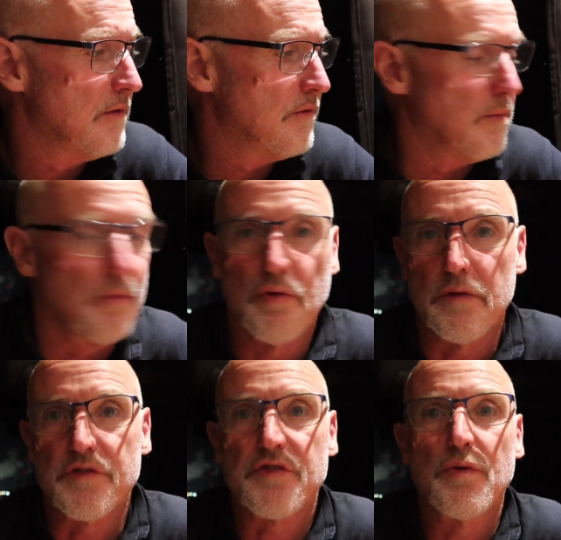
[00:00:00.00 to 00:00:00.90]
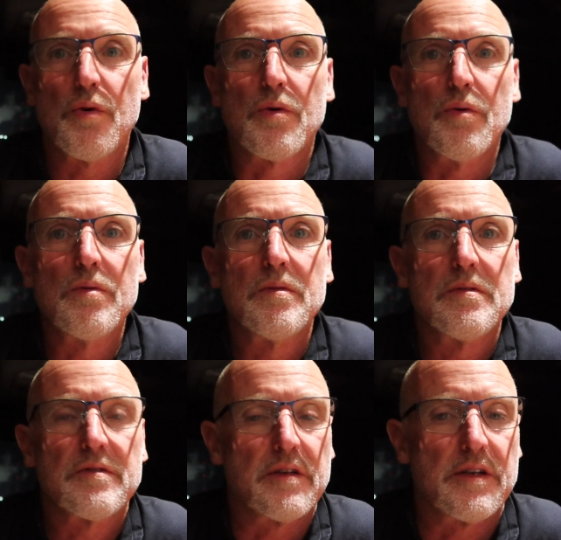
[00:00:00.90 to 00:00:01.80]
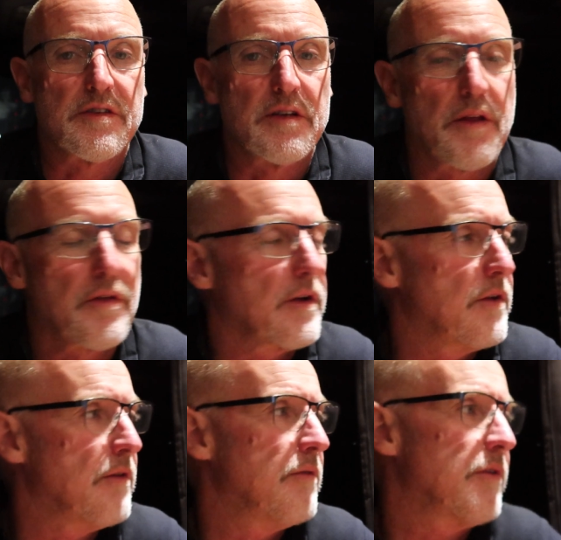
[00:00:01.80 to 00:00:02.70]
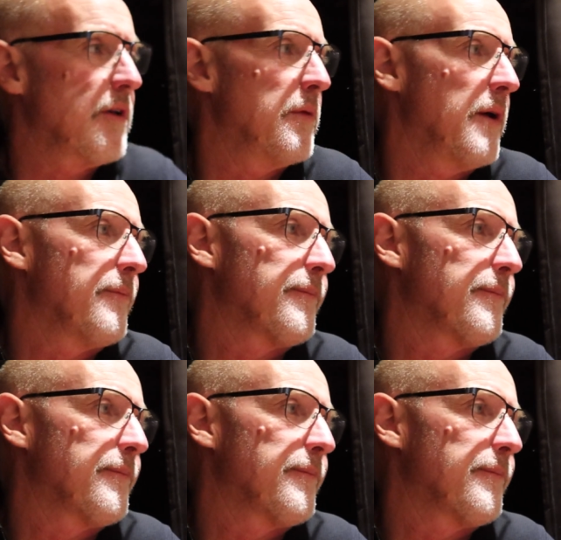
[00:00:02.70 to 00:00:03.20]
for more of a snorkel. So that's another thing to think about.